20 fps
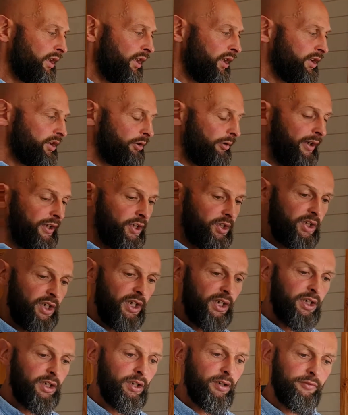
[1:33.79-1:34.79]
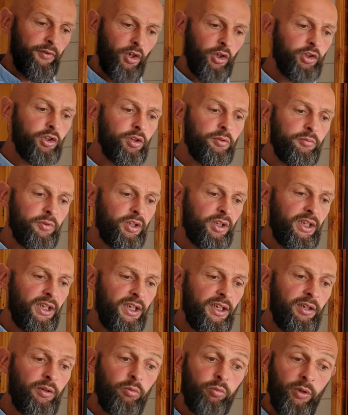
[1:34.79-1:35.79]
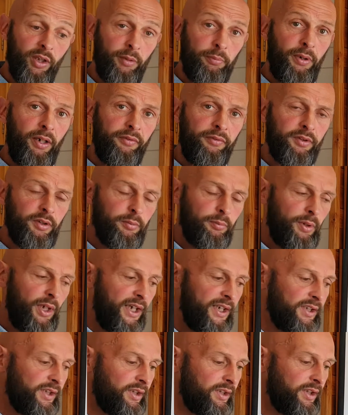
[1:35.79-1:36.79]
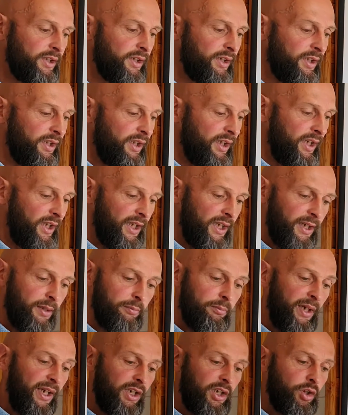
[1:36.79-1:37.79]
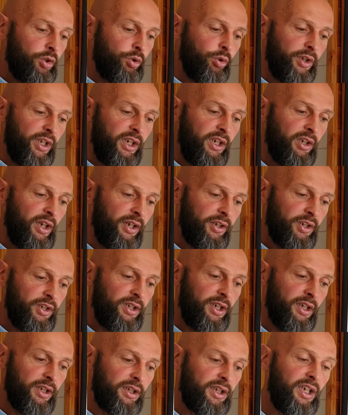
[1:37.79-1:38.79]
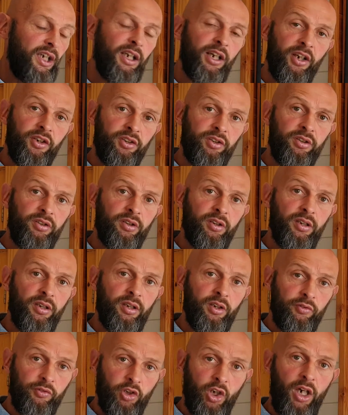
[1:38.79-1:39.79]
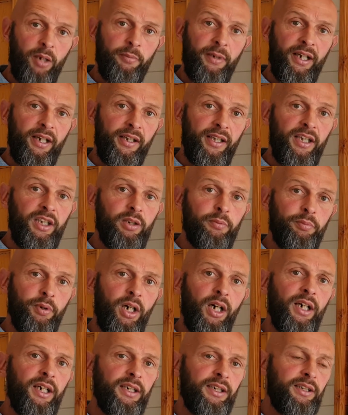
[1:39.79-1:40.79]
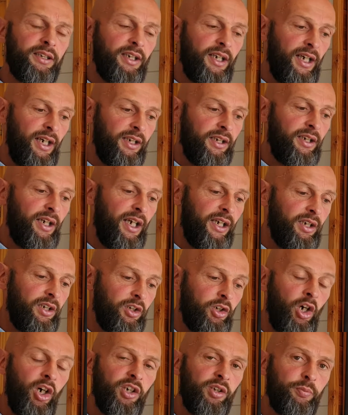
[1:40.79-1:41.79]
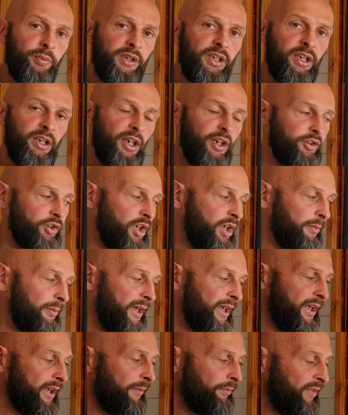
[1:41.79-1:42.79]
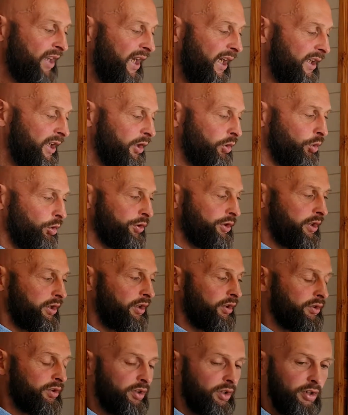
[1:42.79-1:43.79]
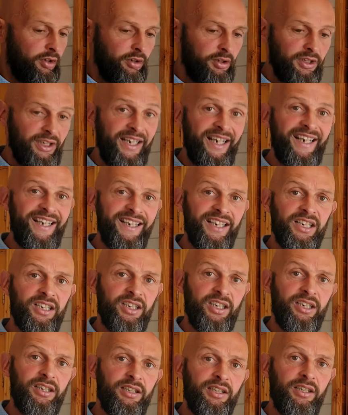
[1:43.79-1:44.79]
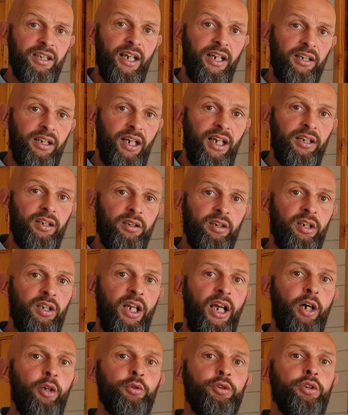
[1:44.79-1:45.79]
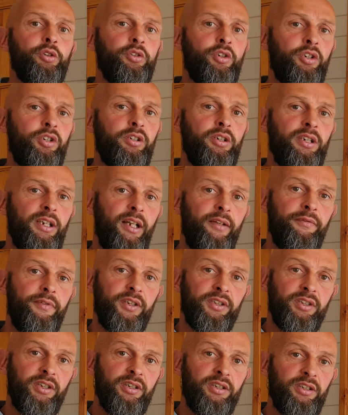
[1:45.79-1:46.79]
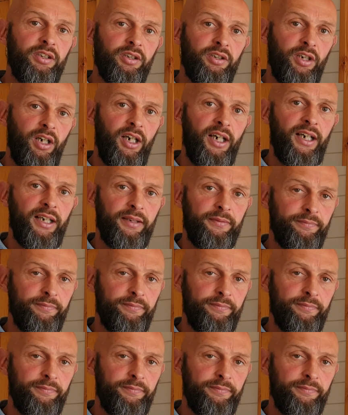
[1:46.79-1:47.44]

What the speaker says: So understanding the volume you need with a buffer in place, making sure that you understand the kilos of dry matter that you're buying and the cost per kilo dry matter, and then also considering the energy and how nutritionally that fits into your diet.